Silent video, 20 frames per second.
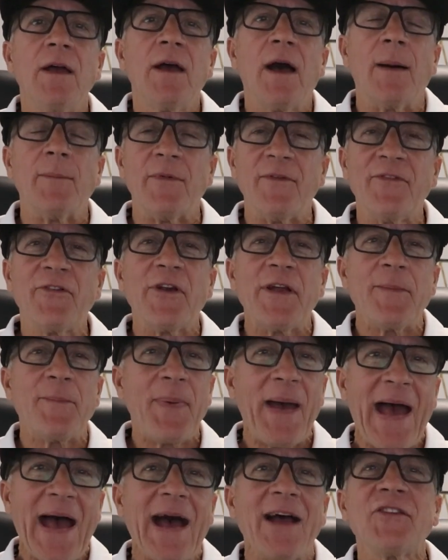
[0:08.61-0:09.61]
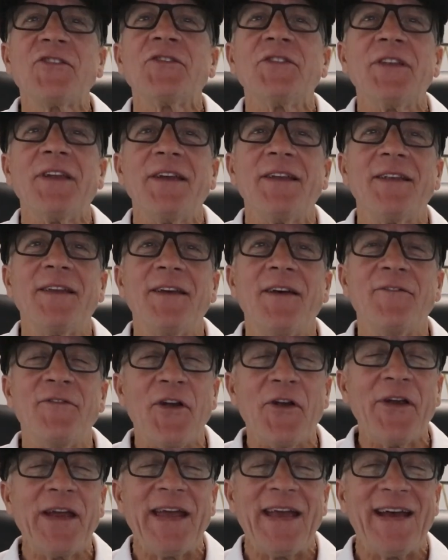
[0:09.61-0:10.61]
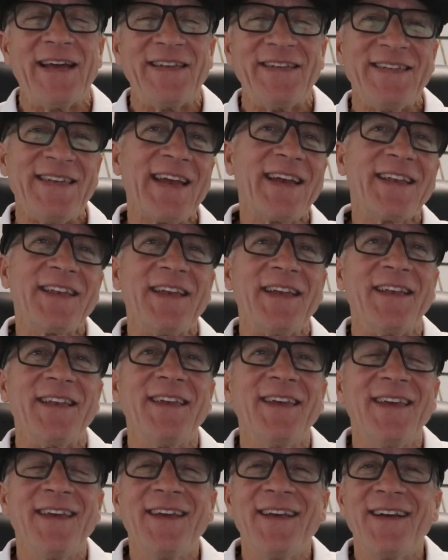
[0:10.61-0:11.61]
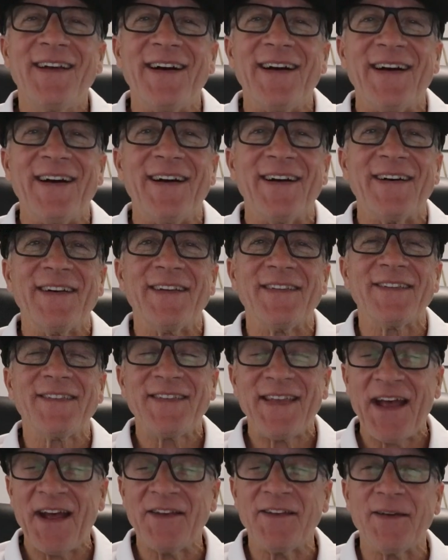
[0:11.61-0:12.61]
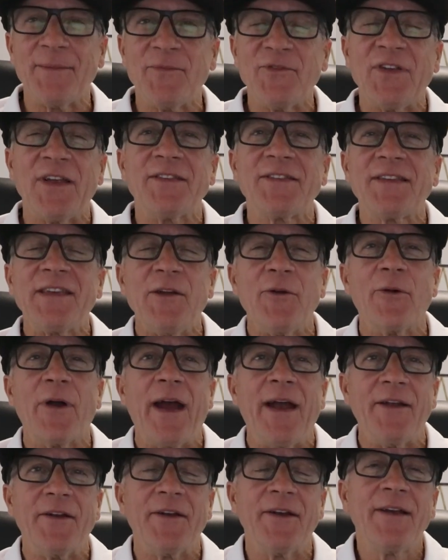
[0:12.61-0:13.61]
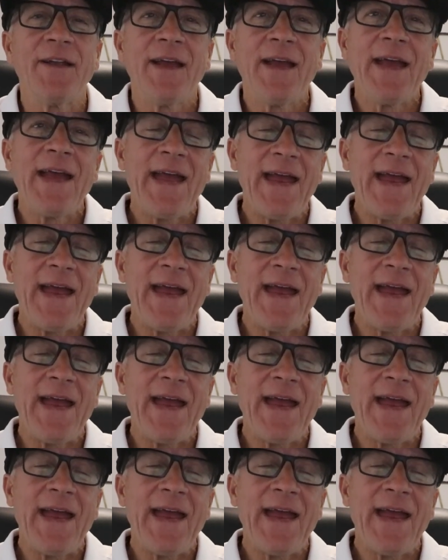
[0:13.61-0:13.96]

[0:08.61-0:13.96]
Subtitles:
I'm a very passionate, a very addicted stand-up jet ski rider.